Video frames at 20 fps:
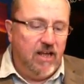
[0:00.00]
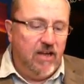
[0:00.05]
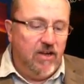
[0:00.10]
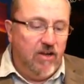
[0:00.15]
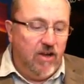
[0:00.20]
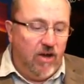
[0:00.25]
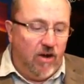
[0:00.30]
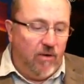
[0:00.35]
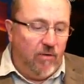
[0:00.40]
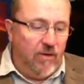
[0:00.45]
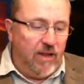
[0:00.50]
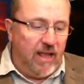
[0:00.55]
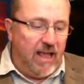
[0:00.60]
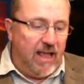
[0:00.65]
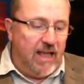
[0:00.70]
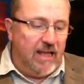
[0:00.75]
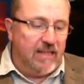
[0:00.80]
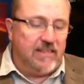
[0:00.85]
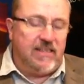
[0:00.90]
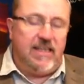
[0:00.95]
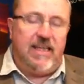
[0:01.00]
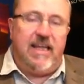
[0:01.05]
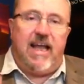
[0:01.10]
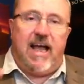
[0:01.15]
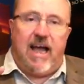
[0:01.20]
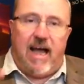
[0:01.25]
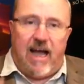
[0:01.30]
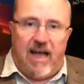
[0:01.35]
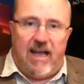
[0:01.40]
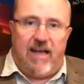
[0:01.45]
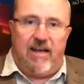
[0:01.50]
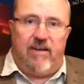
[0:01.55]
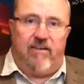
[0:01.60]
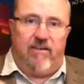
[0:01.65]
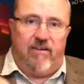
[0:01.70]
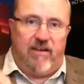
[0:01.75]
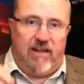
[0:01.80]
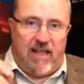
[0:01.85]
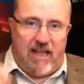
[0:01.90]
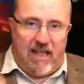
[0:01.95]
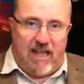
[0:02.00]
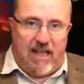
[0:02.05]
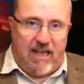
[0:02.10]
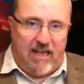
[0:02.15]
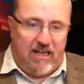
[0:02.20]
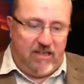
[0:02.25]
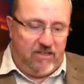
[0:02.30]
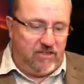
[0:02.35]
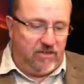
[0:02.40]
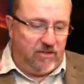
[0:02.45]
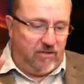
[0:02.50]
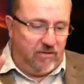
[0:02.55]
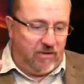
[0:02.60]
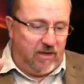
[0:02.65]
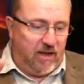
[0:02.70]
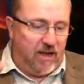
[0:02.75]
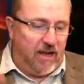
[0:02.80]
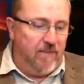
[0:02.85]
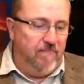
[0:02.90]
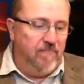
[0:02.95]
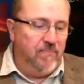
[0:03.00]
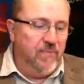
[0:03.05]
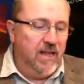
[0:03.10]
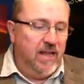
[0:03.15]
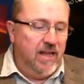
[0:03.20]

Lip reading: known as the Iron Age, okay?